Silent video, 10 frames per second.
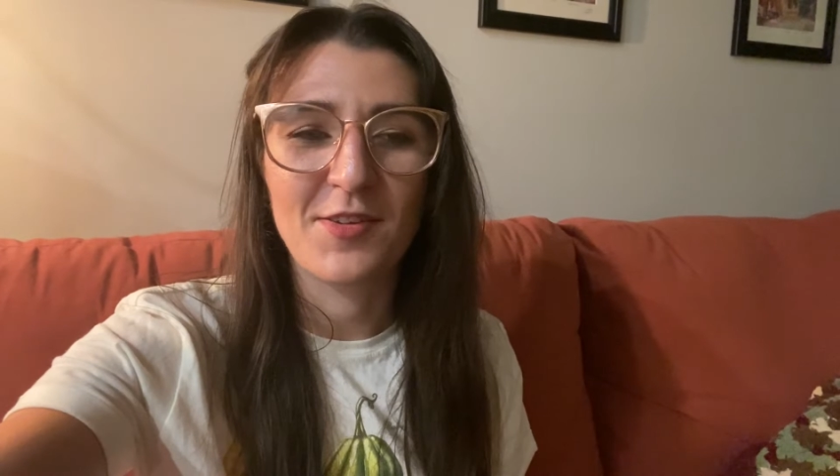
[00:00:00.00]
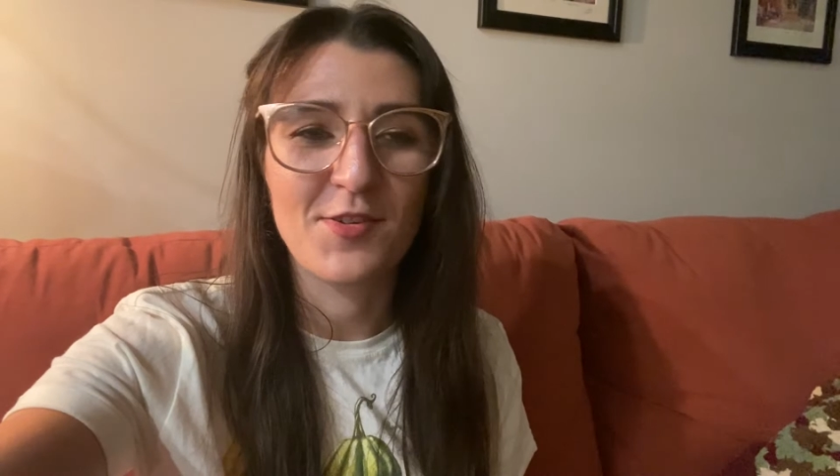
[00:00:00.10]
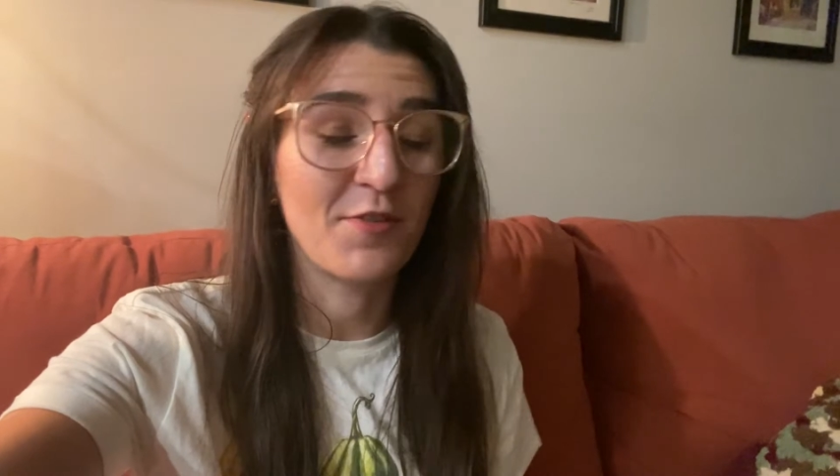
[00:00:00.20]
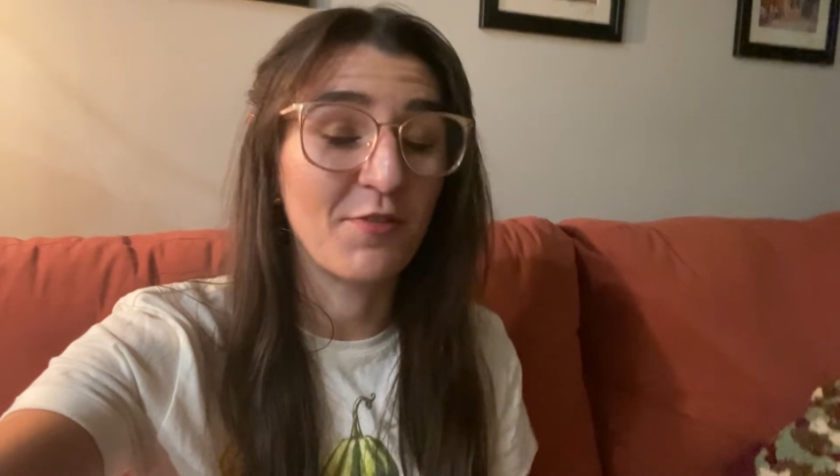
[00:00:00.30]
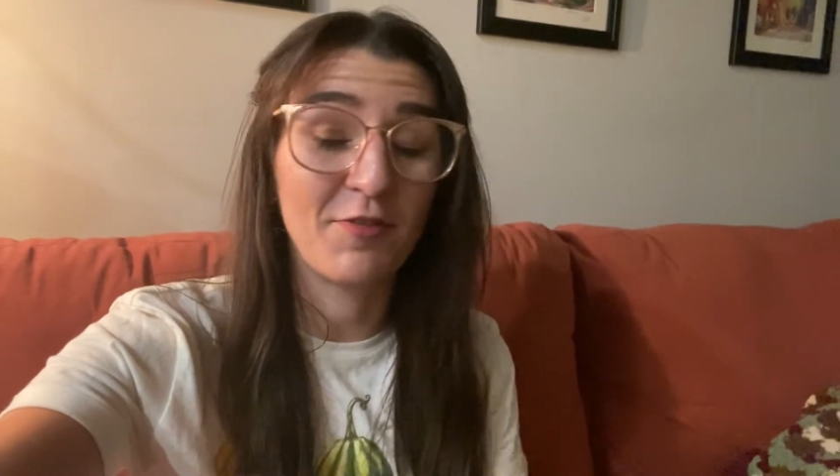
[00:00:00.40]

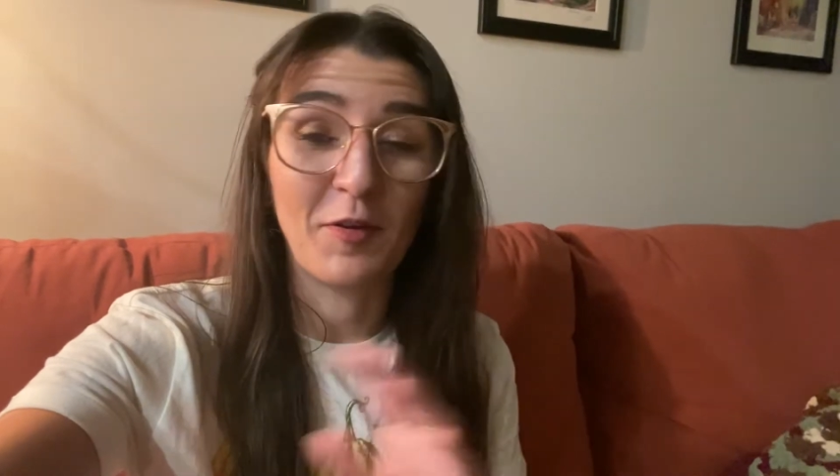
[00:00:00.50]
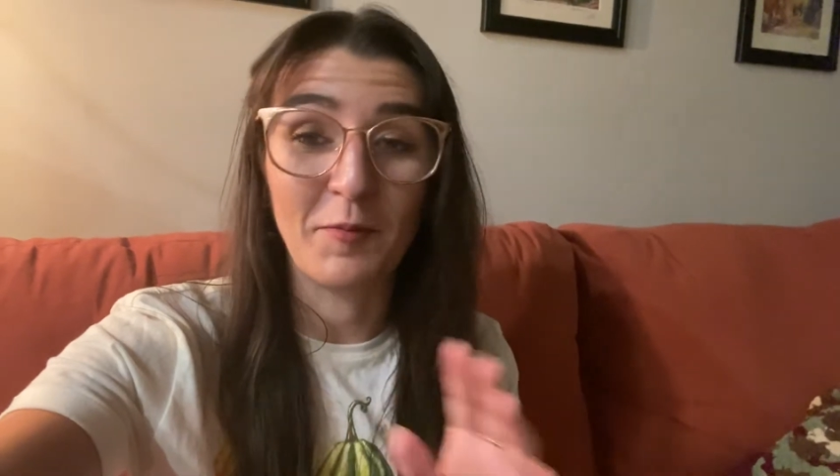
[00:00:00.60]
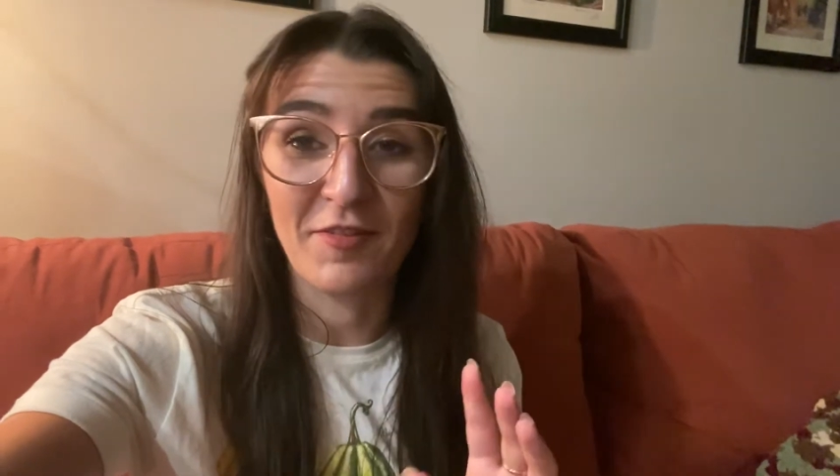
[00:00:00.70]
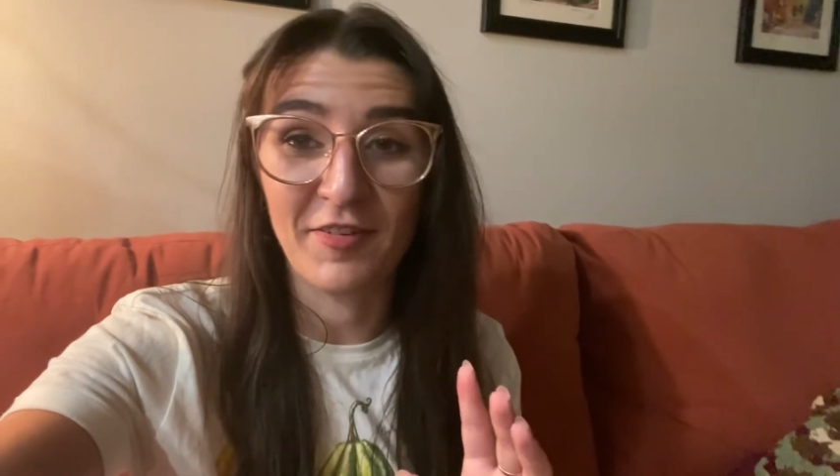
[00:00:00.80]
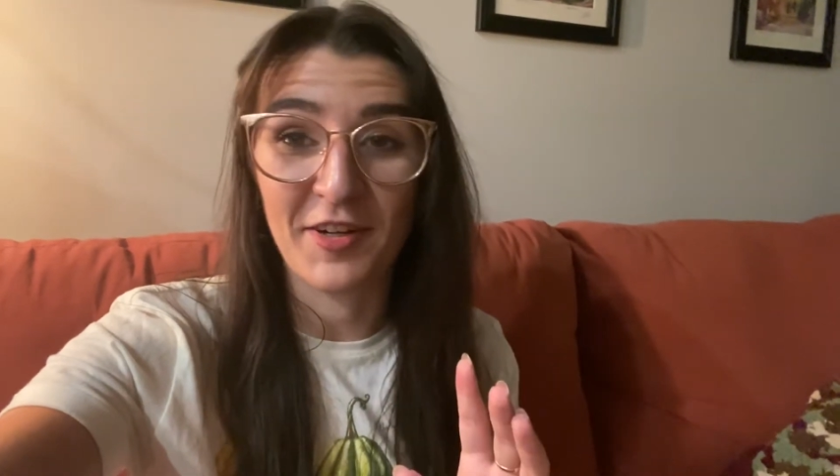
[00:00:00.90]

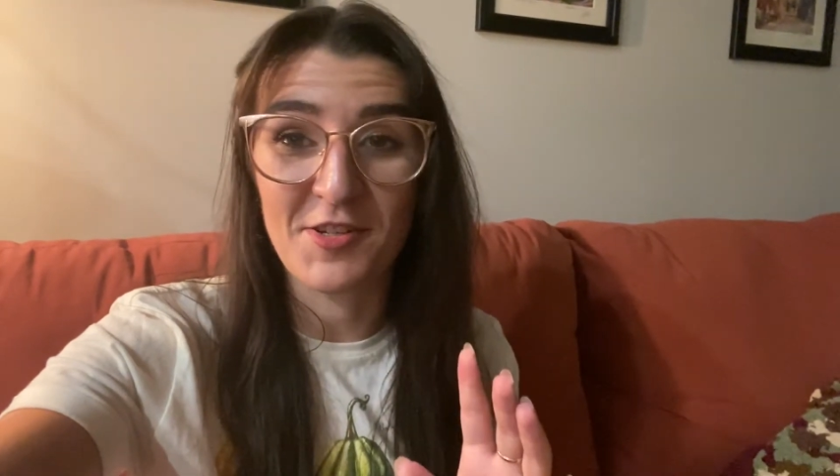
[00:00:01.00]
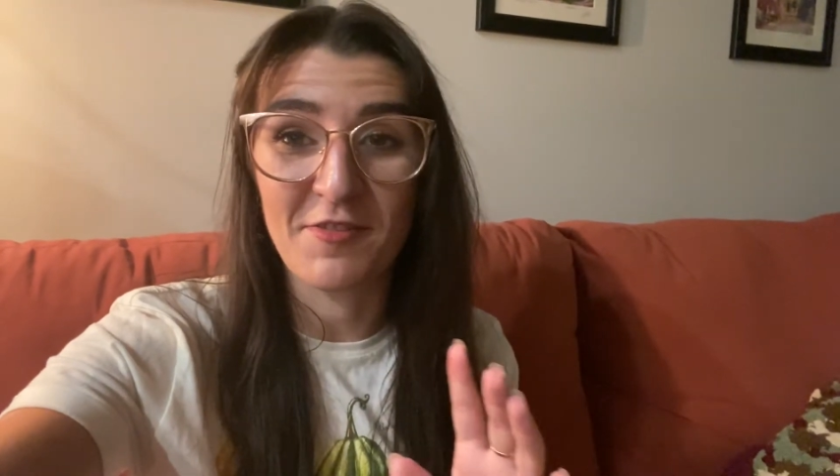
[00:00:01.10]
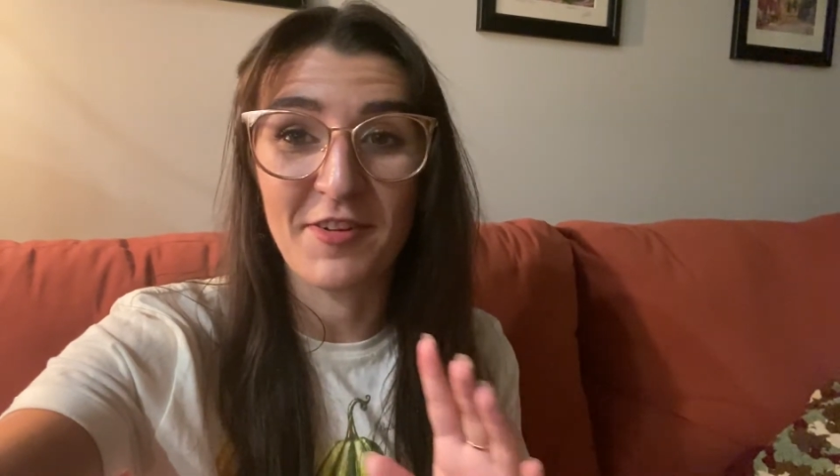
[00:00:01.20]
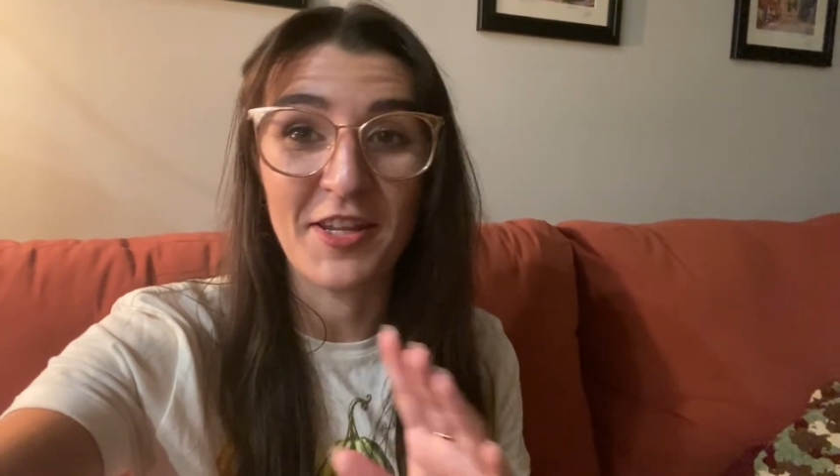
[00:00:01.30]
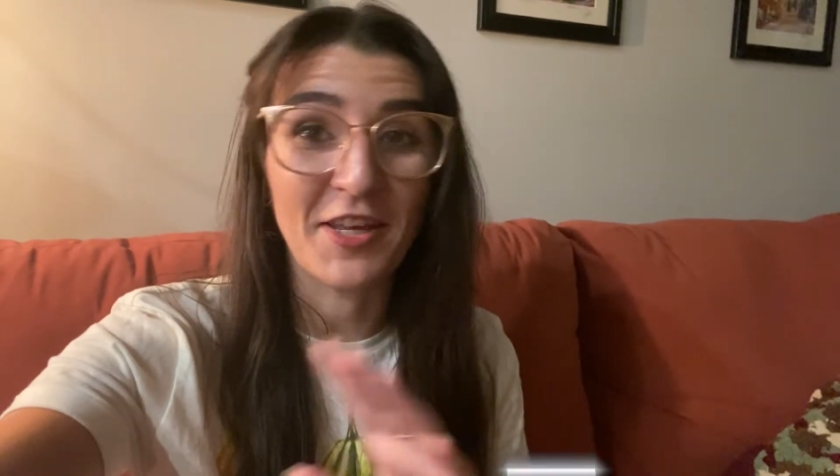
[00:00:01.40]
film the first
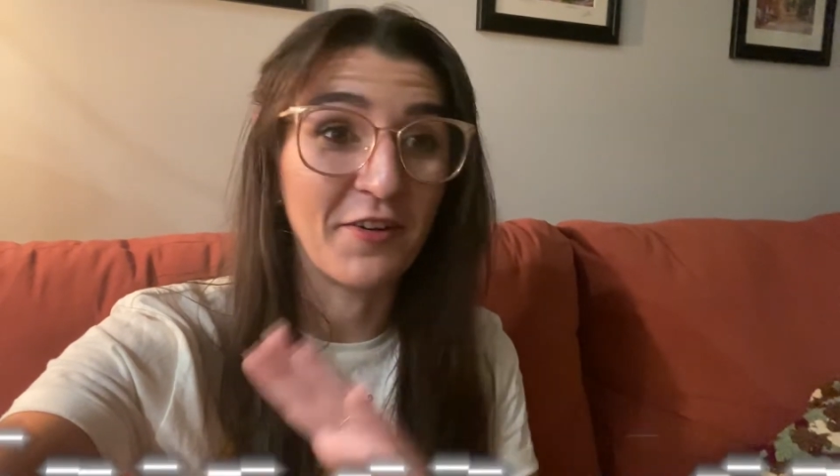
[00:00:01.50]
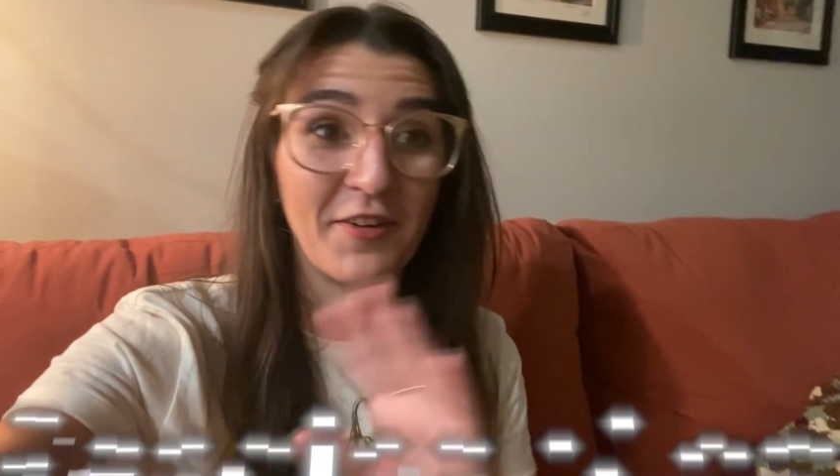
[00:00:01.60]
video